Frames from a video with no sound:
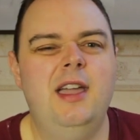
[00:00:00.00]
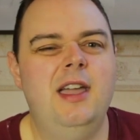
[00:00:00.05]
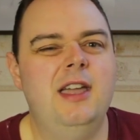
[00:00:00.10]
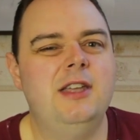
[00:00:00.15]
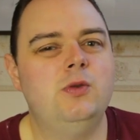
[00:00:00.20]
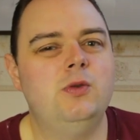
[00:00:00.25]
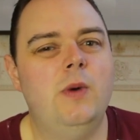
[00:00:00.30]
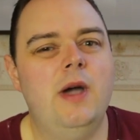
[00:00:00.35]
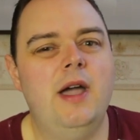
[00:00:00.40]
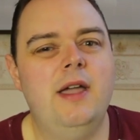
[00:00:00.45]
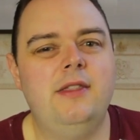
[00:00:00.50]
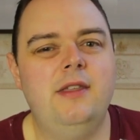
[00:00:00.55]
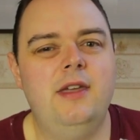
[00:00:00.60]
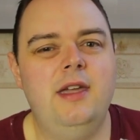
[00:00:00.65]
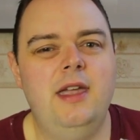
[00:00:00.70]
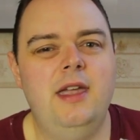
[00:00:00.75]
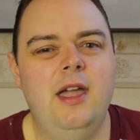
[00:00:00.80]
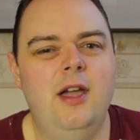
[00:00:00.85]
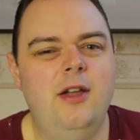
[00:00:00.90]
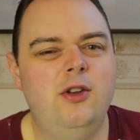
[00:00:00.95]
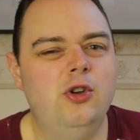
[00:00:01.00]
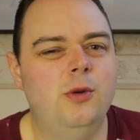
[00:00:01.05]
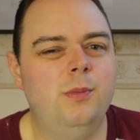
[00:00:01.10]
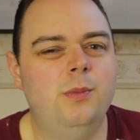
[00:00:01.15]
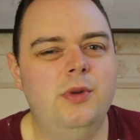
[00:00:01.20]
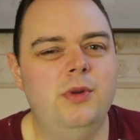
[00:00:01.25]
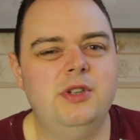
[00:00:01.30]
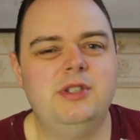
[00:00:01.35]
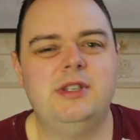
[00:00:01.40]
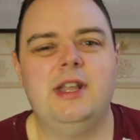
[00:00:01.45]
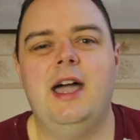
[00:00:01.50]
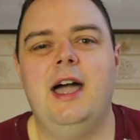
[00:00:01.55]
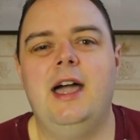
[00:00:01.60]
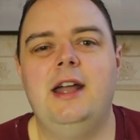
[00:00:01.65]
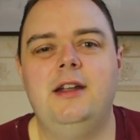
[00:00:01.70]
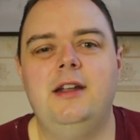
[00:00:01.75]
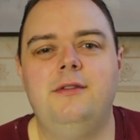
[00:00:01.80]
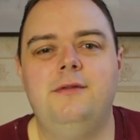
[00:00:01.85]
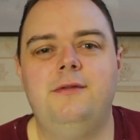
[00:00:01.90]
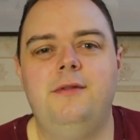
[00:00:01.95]
is where the numbers
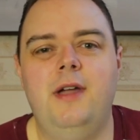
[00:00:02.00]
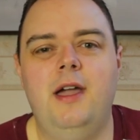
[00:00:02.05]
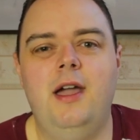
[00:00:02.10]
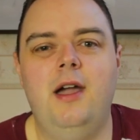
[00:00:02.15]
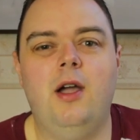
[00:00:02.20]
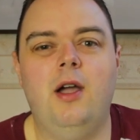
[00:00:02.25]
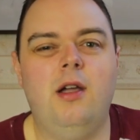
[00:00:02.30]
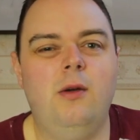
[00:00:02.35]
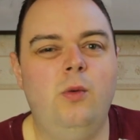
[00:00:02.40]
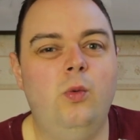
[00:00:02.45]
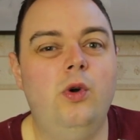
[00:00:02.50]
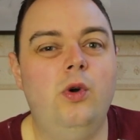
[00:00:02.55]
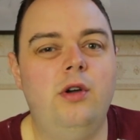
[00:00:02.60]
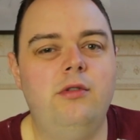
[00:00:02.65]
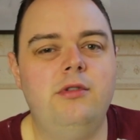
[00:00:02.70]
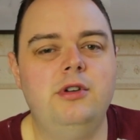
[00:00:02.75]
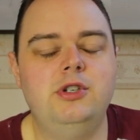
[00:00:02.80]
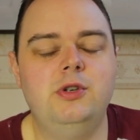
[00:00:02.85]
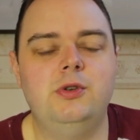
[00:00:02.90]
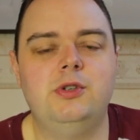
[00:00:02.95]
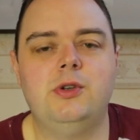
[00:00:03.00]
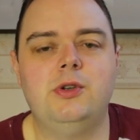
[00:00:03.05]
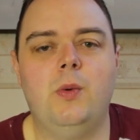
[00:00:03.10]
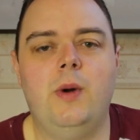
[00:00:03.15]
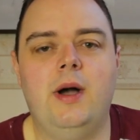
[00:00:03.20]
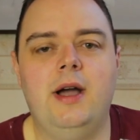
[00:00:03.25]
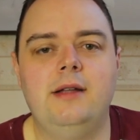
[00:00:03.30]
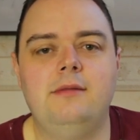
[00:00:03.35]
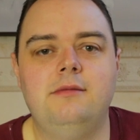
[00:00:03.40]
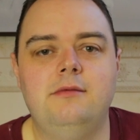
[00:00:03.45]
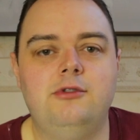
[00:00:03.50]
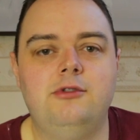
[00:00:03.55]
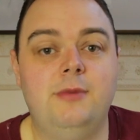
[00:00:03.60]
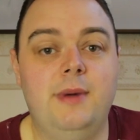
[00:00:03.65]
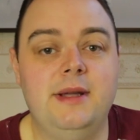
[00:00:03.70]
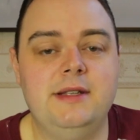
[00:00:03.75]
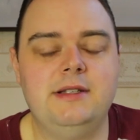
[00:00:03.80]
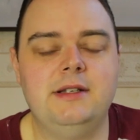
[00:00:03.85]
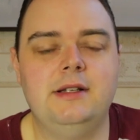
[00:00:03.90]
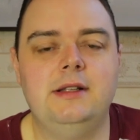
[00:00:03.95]
kind of were reduced quite
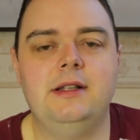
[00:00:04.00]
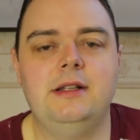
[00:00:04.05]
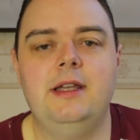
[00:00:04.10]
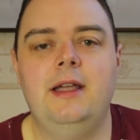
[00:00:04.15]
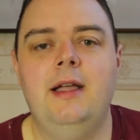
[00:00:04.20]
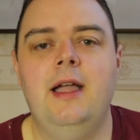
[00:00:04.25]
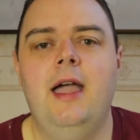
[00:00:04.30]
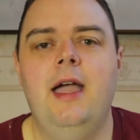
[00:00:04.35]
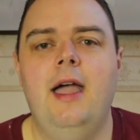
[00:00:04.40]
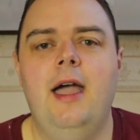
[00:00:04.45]
dramatically.